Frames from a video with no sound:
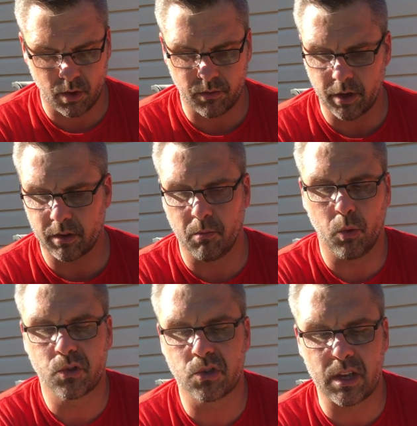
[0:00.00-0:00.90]
one of like the
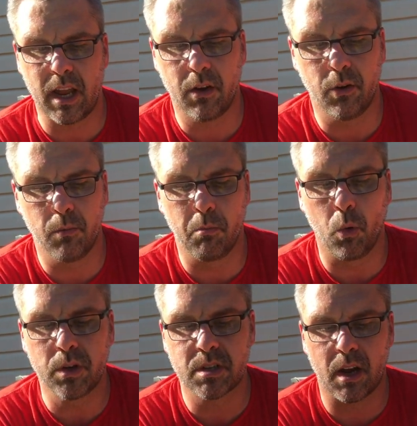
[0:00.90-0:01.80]
most standard
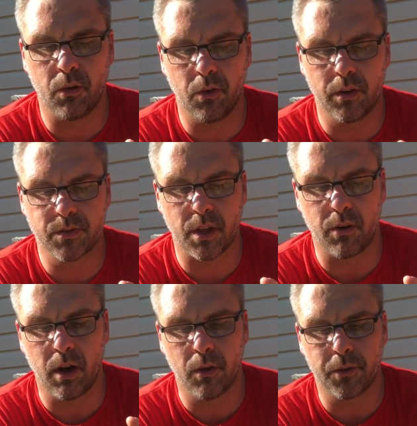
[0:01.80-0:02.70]
Boy Scout knives that
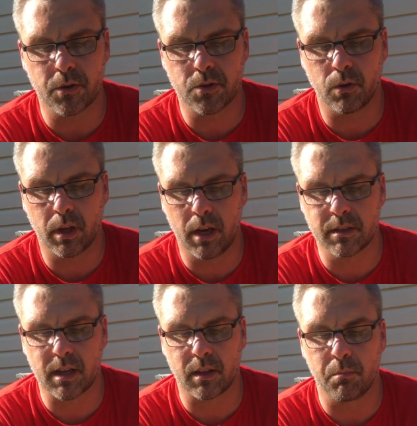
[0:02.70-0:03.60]
are out there. So again,
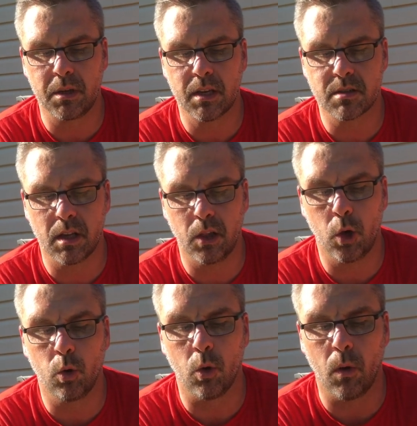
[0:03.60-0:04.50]
it's got the BSA
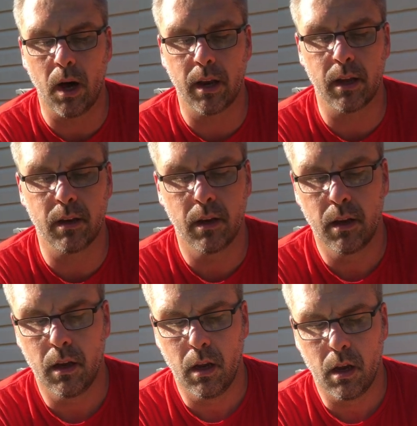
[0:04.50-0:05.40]
logo on it.
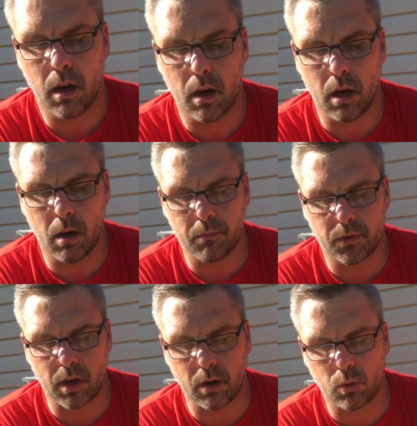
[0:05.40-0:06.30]
It's
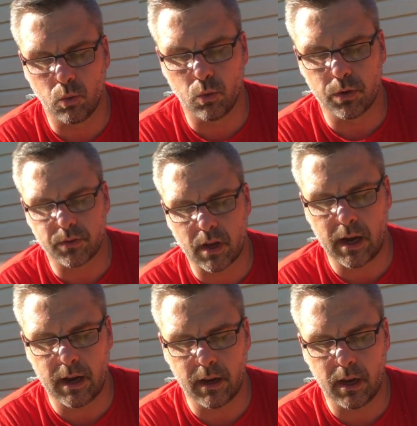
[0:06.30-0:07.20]
kind of cool. It's
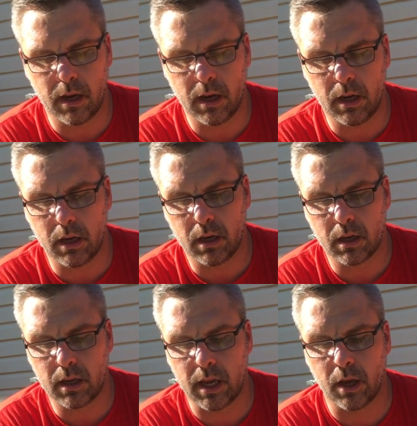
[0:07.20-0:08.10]
got a
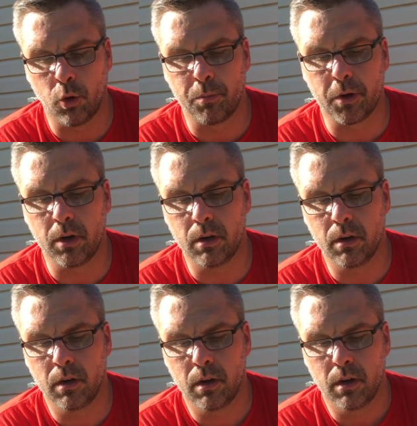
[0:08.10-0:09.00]
can opener,
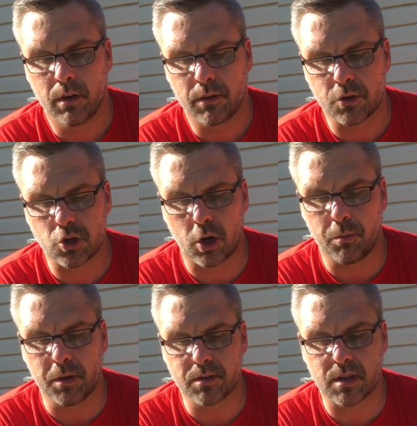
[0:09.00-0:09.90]
the
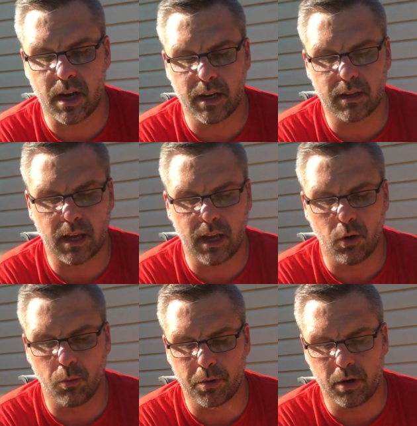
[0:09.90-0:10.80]
sharpened side can
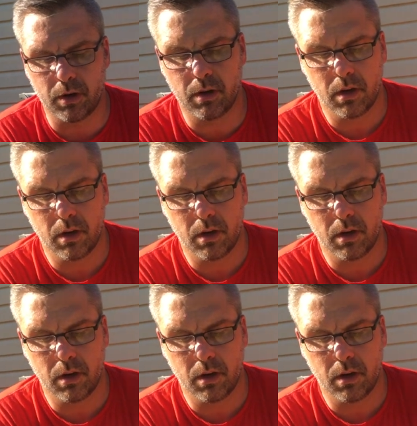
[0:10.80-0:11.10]
opener.